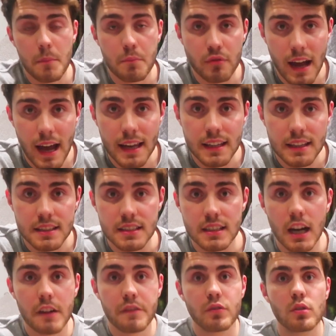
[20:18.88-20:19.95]
like branded
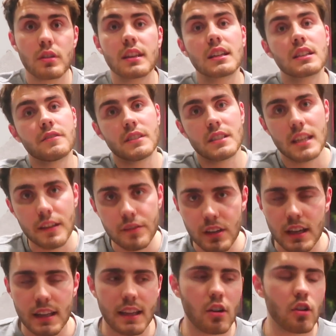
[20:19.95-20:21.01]
stuff or things for
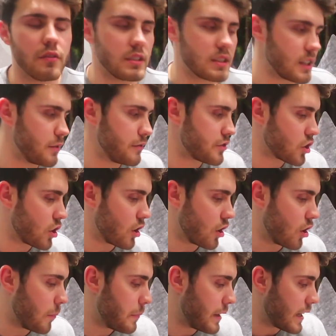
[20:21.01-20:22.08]
TV, and obviously we've shot a
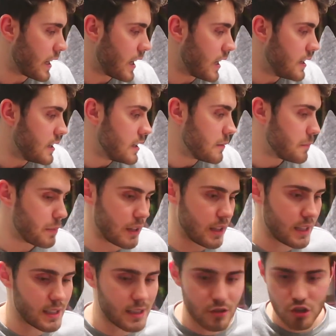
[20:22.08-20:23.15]
lot bigger, but
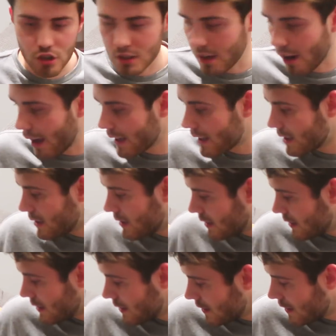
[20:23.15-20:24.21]
this is just like
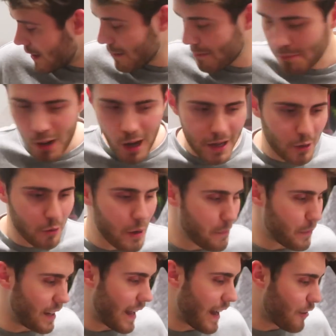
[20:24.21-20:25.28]
my
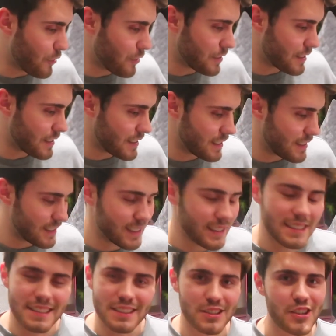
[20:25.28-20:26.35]
equipment now.
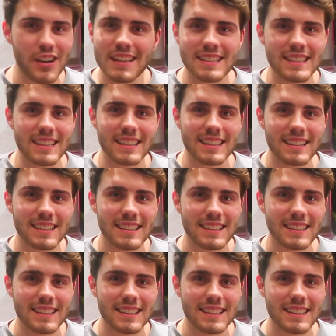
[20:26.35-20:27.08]
This is crazy.